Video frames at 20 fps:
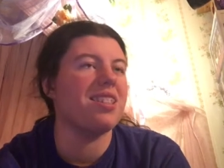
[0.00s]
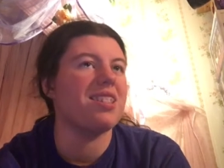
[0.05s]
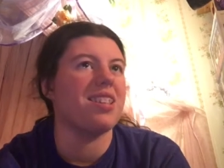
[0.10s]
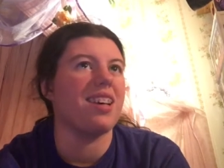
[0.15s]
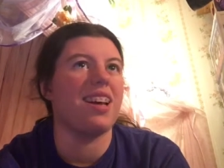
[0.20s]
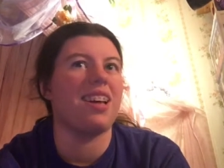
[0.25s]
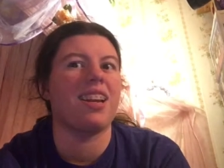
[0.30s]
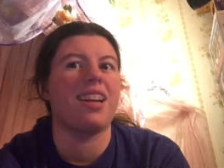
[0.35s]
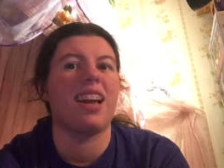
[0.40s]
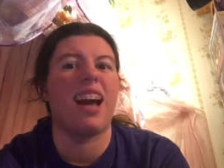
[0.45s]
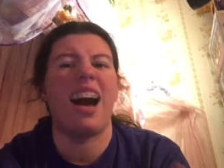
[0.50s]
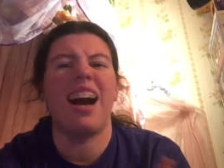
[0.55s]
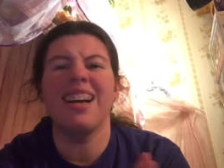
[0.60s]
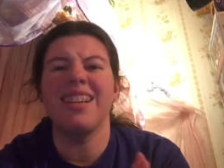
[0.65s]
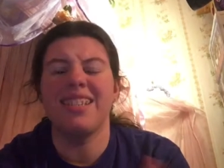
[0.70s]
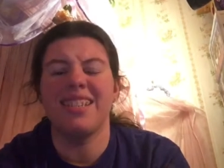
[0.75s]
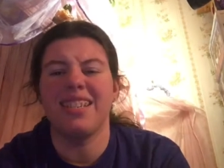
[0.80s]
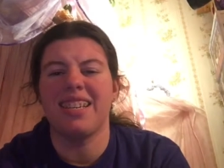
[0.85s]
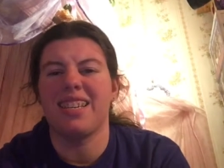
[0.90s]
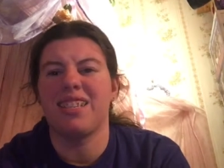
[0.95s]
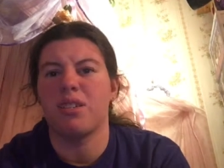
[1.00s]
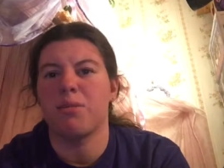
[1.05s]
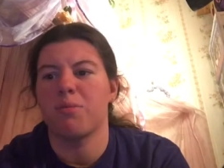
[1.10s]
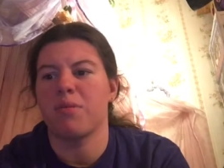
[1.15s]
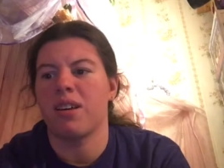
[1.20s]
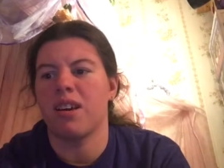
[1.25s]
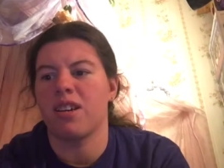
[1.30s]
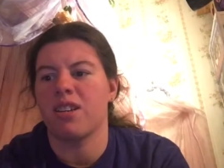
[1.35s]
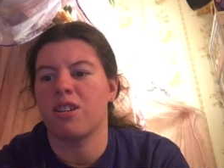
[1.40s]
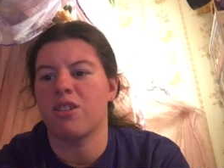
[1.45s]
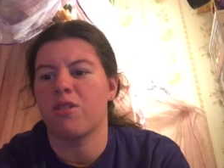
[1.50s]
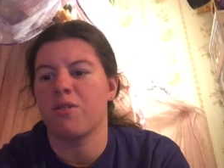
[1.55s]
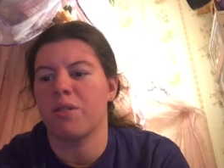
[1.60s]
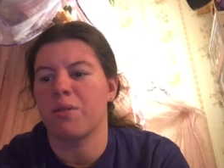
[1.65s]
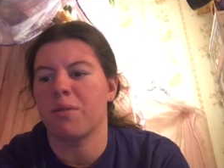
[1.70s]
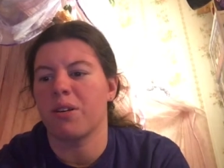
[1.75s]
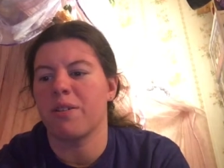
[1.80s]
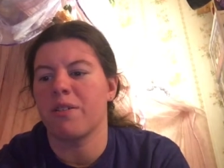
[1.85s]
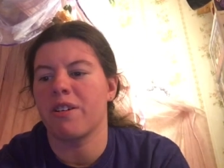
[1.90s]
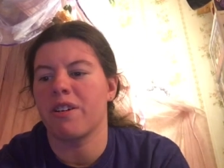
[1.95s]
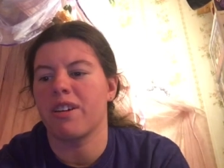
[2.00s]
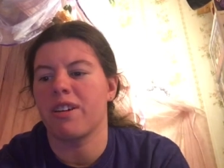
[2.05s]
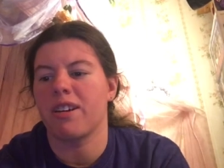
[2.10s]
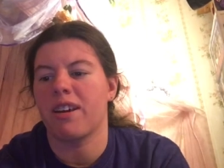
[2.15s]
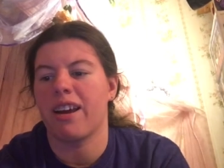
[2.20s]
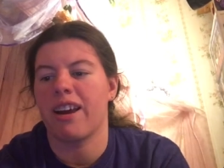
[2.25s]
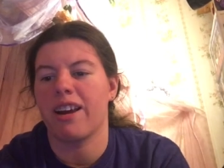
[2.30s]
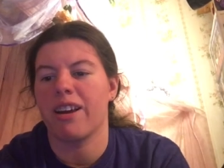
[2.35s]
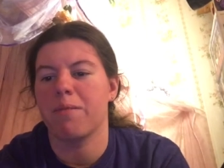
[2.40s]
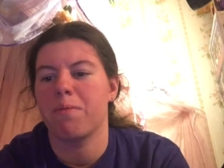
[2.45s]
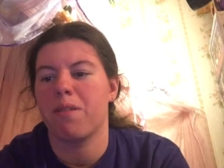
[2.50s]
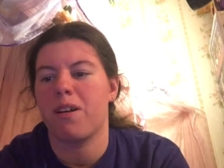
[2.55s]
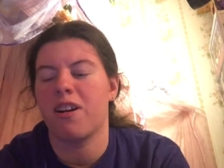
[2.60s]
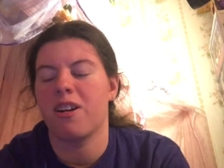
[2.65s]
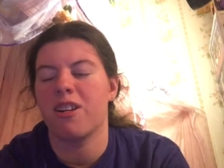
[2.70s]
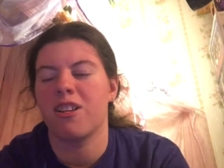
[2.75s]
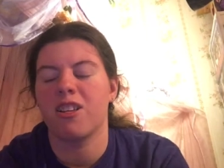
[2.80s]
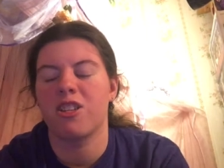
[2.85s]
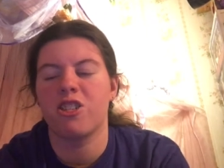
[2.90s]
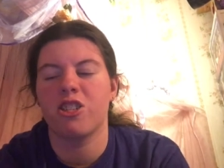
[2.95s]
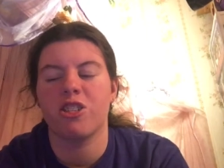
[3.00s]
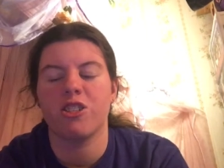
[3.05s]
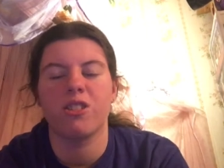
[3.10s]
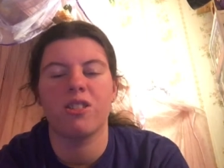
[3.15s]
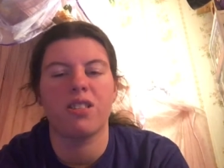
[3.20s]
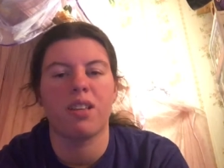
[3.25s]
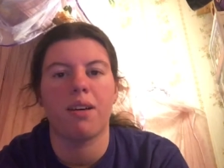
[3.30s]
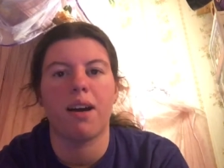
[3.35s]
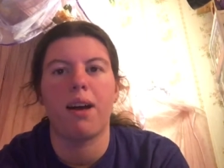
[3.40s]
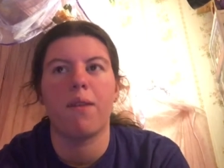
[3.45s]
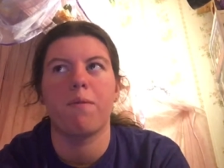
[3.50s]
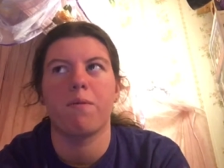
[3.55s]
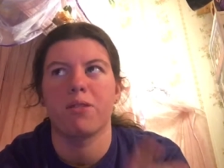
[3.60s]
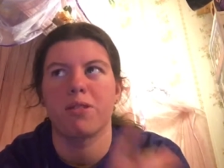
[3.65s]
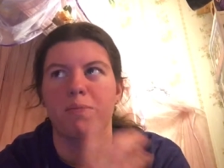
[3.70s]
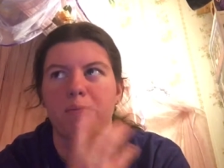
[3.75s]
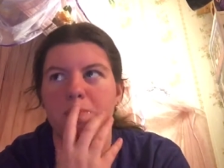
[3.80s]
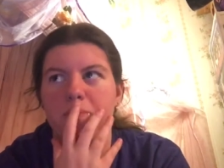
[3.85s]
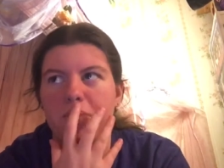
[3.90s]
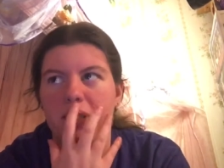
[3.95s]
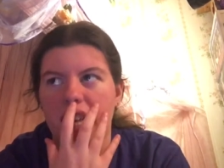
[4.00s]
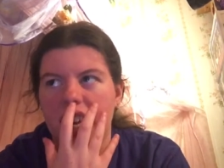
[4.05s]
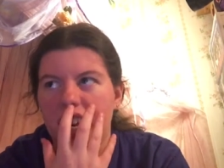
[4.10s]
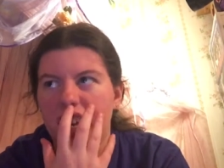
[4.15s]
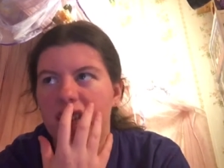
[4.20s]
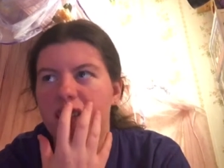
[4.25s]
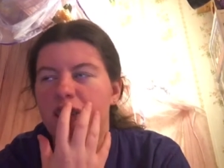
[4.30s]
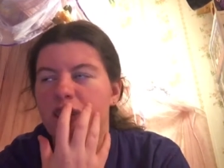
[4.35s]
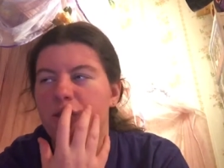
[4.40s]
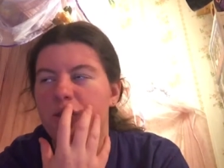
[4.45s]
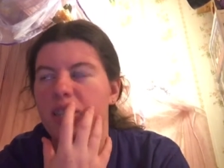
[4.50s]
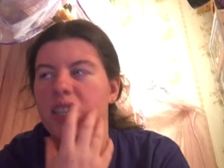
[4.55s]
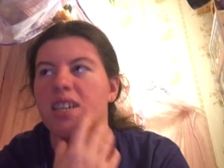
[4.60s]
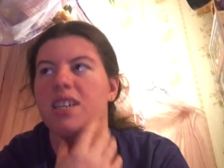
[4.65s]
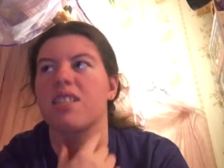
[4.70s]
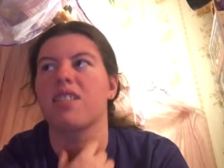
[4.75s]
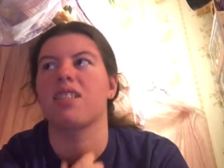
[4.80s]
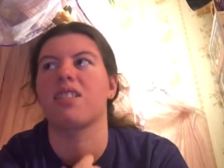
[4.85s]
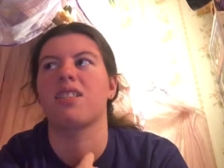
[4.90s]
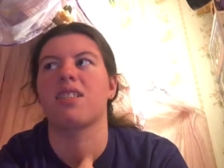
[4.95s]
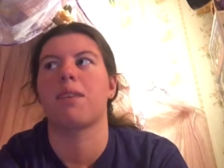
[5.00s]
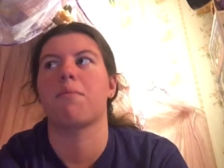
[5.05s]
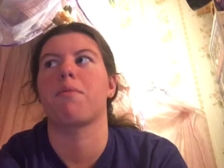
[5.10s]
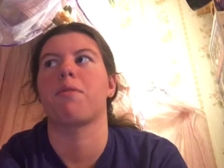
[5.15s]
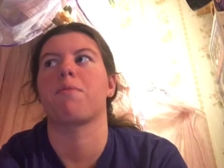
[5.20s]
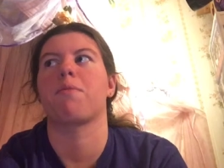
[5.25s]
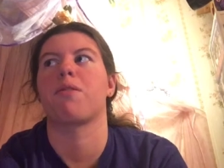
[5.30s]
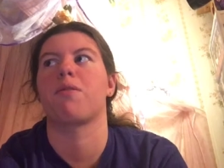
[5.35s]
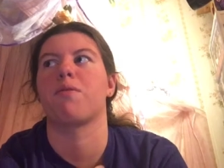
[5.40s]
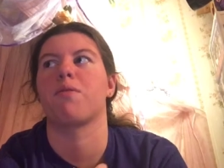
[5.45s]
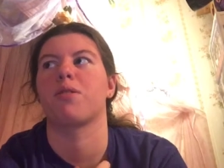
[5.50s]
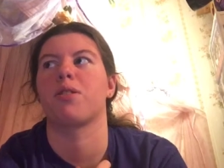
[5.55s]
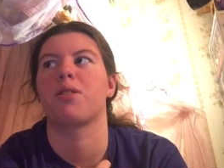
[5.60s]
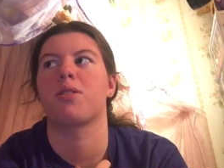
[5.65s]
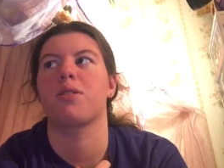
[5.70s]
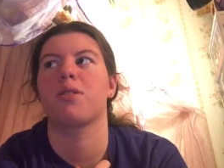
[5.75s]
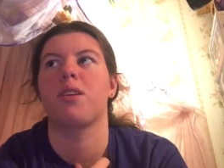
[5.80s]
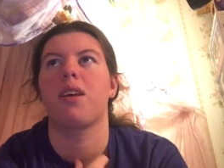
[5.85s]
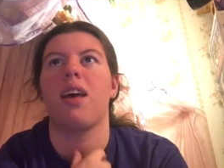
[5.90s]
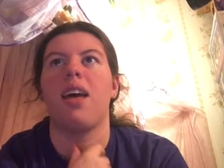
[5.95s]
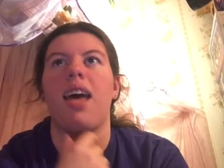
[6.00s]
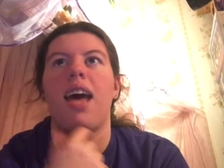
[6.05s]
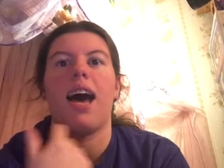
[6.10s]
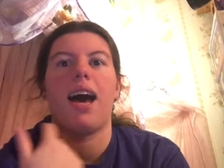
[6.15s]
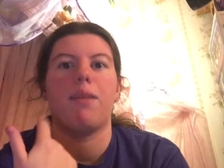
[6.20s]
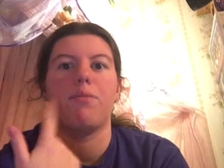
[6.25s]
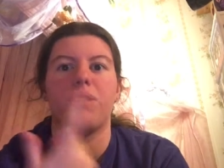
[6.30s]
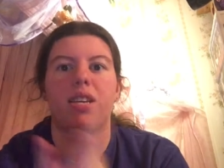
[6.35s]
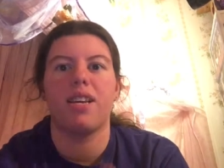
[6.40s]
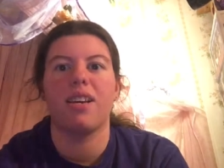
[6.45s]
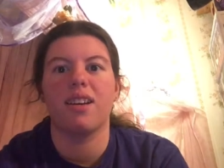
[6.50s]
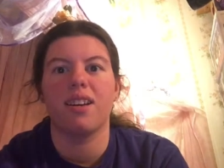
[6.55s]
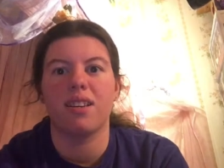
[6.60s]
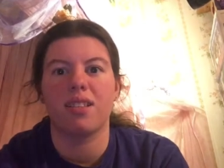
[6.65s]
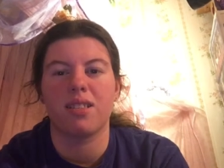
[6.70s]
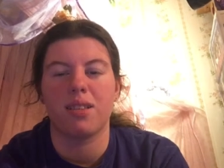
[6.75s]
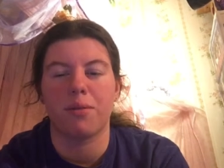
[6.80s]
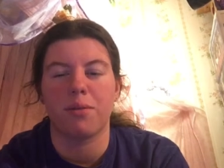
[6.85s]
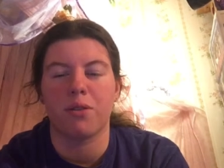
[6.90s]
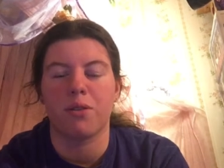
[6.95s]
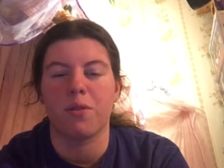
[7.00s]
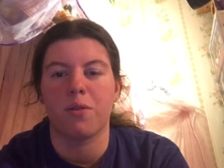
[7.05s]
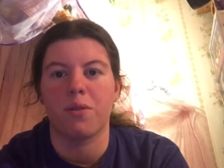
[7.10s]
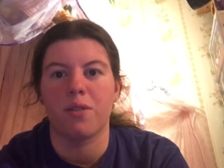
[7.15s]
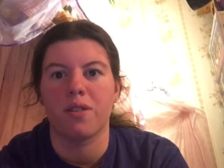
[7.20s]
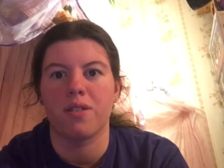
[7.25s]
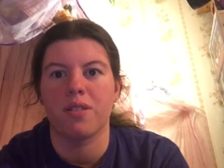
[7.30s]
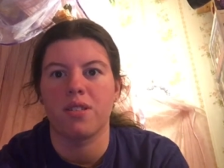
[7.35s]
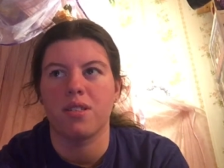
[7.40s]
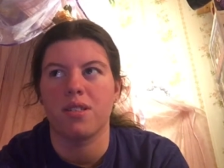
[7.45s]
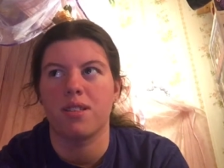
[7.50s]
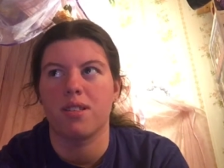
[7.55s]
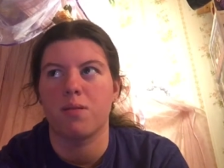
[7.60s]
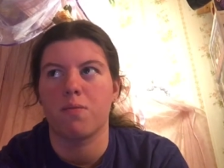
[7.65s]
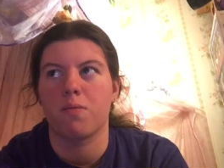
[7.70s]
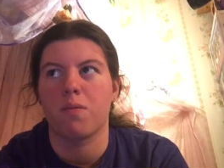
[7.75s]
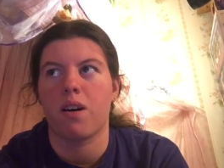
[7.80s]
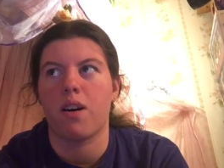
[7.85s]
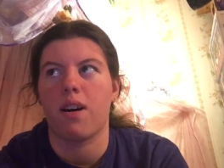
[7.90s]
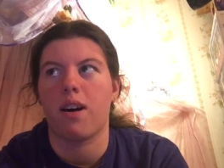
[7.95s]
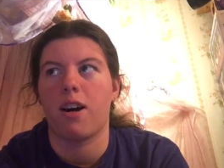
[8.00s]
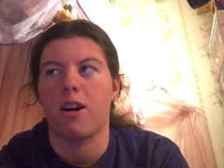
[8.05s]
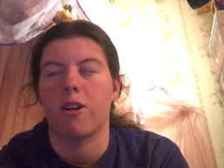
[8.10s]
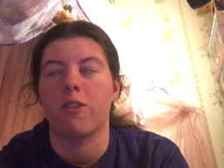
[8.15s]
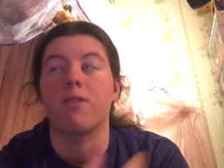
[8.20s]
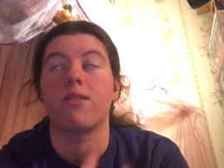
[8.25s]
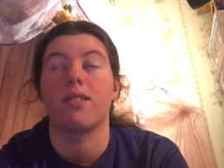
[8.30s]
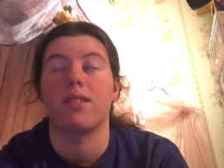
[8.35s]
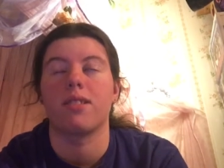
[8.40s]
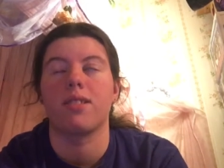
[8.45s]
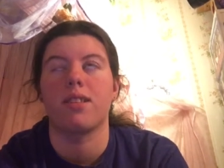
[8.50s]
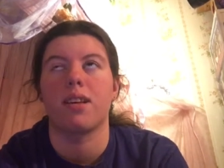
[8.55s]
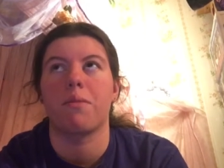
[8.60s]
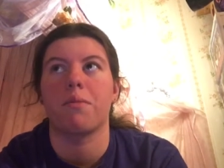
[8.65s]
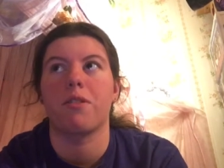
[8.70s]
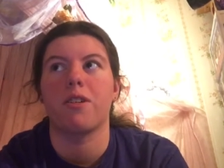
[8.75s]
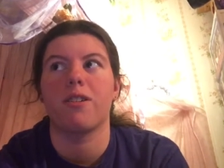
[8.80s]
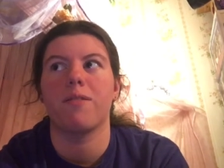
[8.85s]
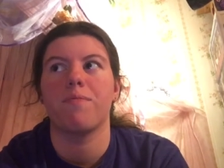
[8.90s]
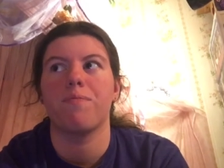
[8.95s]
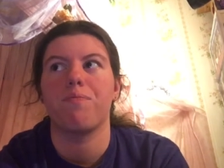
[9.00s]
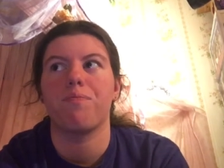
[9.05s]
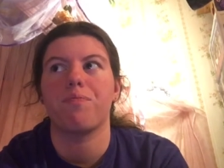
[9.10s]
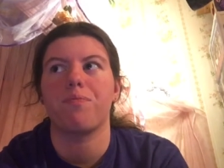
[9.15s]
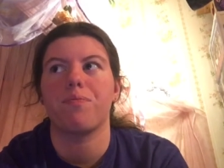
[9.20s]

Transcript: exciting. I need to plan to do a reread of Harry Potter this year. So I was planning on doing it in the summer, but was I'm taking a summer course this fall or this summer.